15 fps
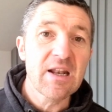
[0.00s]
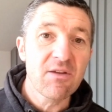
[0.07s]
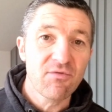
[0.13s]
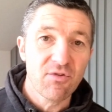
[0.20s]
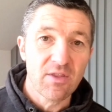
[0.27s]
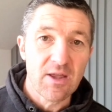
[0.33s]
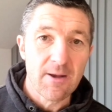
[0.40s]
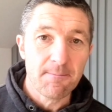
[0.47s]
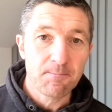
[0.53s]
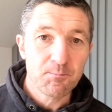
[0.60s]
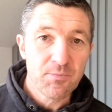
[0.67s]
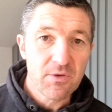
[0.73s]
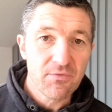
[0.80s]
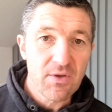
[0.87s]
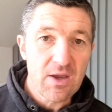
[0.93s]
in it for
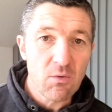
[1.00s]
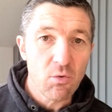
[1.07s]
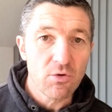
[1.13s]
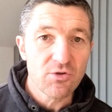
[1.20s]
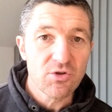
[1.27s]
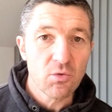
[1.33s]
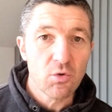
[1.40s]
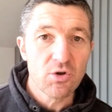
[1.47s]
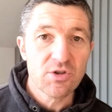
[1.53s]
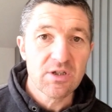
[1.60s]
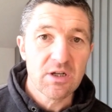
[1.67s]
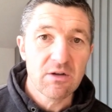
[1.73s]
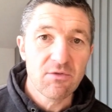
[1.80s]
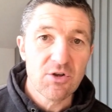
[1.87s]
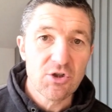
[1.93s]
them. If they want to watch
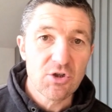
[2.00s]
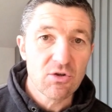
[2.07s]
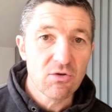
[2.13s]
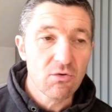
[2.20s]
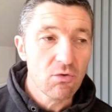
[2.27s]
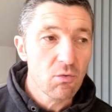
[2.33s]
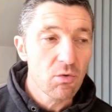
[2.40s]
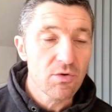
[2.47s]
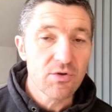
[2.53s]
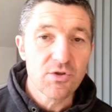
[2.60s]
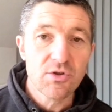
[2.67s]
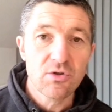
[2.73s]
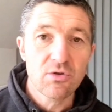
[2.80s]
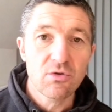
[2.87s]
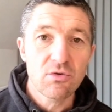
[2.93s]
television or want
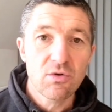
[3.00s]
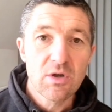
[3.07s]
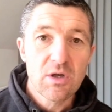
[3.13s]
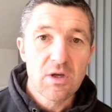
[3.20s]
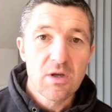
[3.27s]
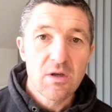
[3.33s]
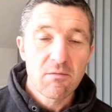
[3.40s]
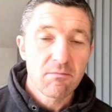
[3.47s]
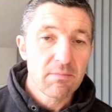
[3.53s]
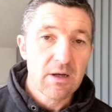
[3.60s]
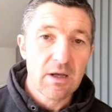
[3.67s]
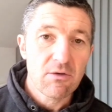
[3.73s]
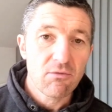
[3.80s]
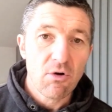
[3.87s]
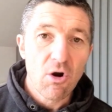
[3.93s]
to
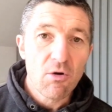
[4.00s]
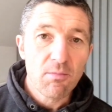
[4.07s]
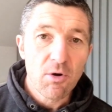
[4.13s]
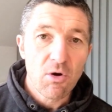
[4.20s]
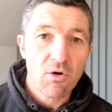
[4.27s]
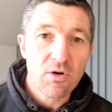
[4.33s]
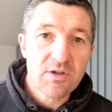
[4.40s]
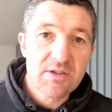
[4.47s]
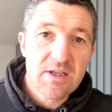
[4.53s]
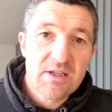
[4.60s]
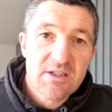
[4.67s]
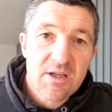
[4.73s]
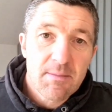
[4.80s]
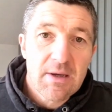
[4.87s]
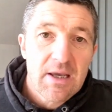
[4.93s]
play Roblox,
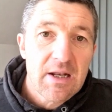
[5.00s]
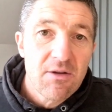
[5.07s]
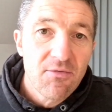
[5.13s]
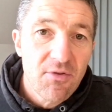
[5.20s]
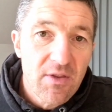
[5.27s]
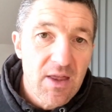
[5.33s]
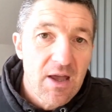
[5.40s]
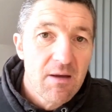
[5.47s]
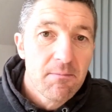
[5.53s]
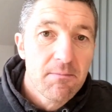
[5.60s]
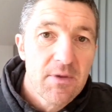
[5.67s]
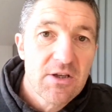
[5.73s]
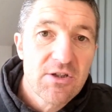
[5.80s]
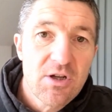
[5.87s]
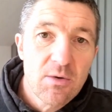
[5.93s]
there's something in it for
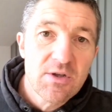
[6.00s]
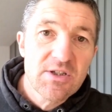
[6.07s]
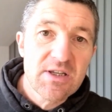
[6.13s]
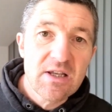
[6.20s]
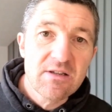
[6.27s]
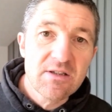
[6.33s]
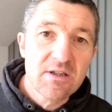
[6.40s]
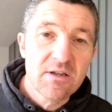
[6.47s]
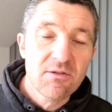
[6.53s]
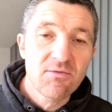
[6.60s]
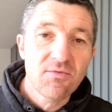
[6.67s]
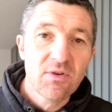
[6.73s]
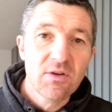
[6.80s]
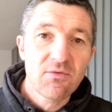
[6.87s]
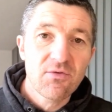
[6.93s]
them. There's no
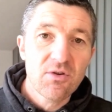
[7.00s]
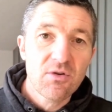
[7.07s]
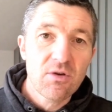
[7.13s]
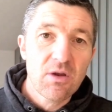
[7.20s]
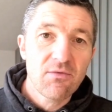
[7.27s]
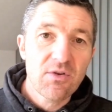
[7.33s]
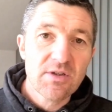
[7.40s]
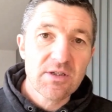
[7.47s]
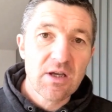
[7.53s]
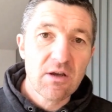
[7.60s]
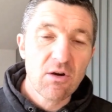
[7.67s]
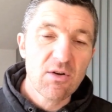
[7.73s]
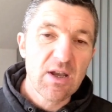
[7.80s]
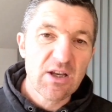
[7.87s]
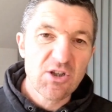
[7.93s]
incentive if you if you
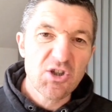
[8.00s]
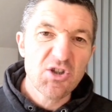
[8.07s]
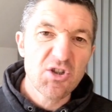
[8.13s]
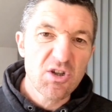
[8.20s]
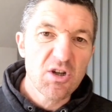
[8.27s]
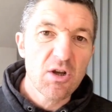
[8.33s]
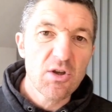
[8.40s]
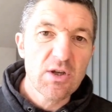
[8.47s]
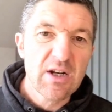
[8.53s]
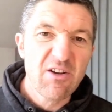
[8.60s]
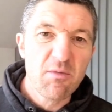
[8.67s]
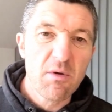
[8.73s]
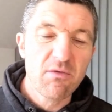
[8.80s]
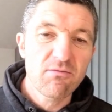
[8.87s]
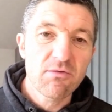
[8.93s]
say, oh yeah, she, you know, you can
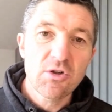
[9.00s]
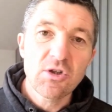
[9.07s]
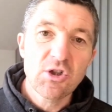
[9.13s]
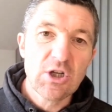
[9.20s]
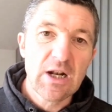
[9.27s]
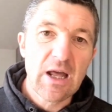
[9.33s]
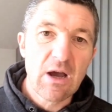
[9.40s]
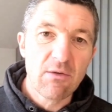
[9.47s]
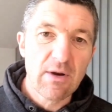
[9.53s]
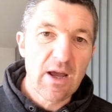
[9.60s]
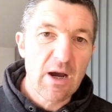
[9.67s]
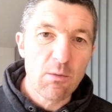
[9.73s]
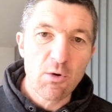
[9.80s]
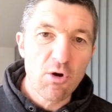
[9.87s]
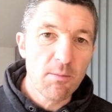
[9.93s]
have a bit of, you chill out
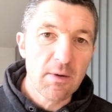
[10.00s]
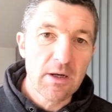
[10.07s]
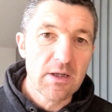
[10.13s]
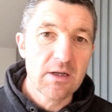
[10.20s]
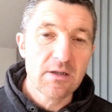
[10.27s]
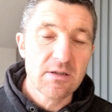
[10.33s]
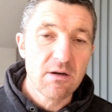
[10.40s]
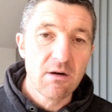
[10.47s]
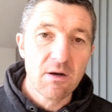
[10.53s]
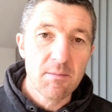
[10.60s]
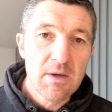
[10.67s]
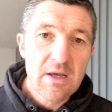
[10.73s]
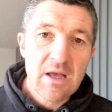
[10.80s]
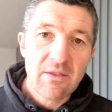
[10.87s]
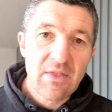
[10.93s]
now, we've got plenty of time.